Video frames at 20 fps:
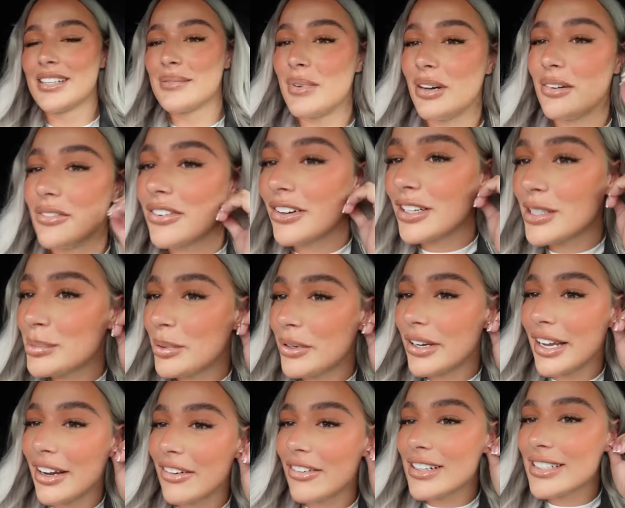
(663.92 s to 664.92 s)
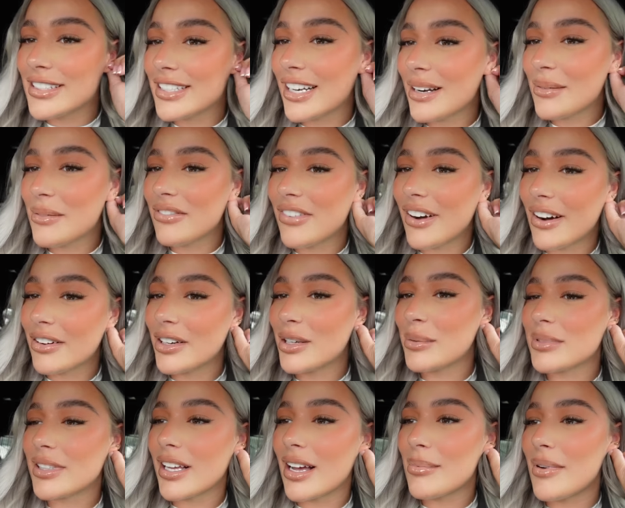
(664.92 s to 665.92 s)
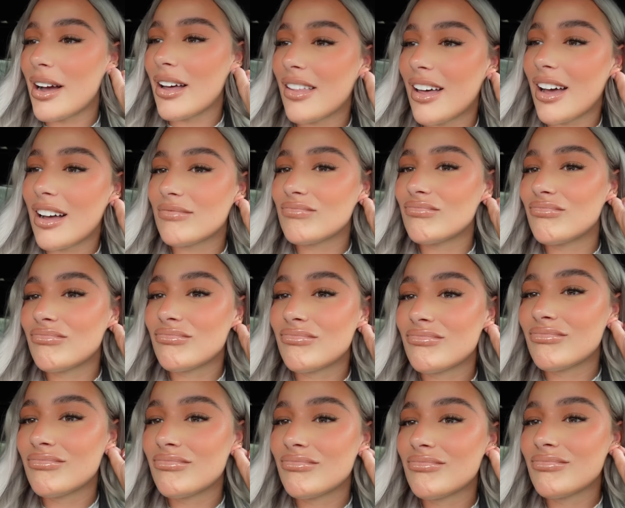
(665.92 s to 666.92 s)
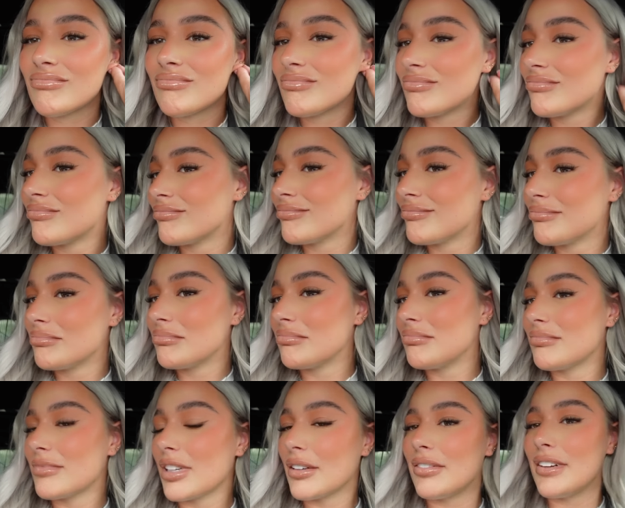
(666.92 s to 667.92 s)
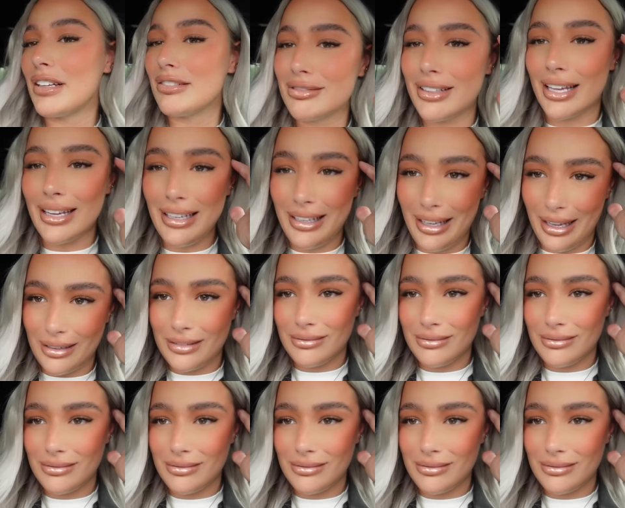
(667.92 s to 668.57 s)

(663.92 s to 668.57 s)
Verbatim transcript: I forgot to put earrings in, I'm very upset about that. I feel naked.